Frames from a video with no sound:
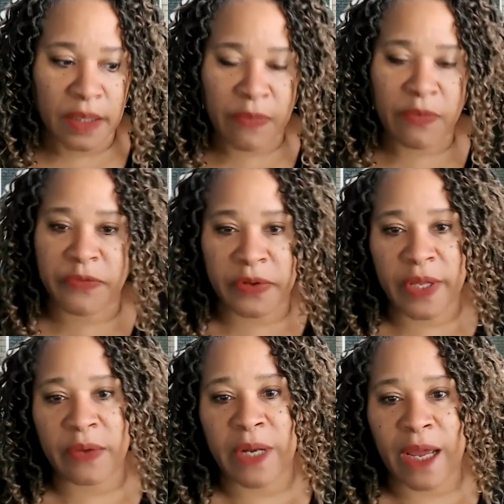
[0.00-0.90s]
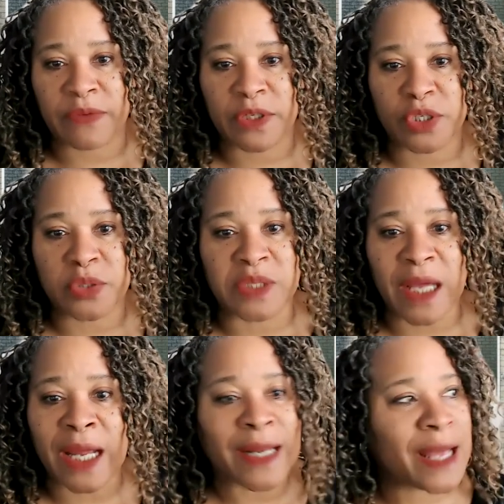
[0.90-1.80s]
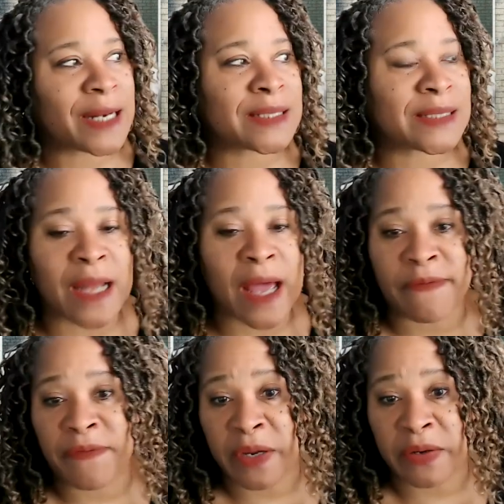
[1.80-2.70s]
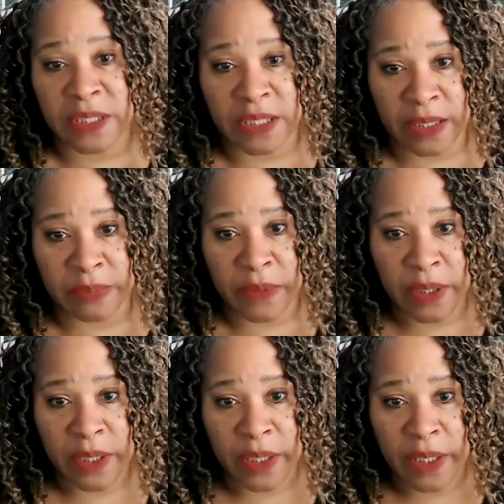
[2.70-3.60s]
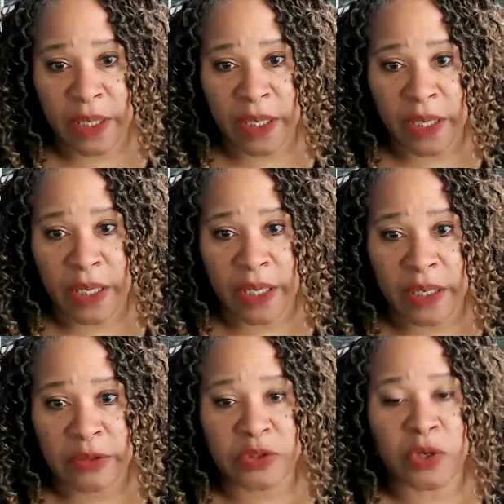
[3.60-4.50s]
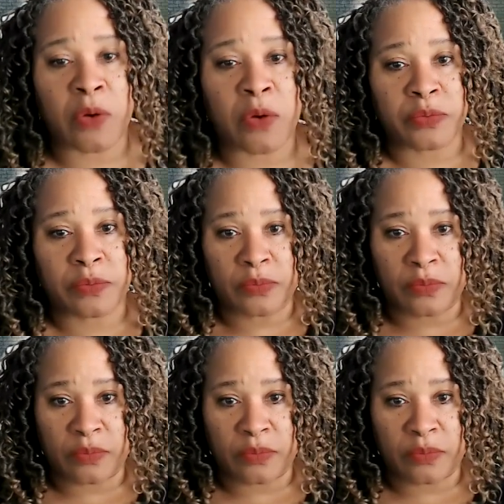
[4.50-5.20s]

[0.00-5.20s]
they would feel they would have to choose, and that is not fair to them. So,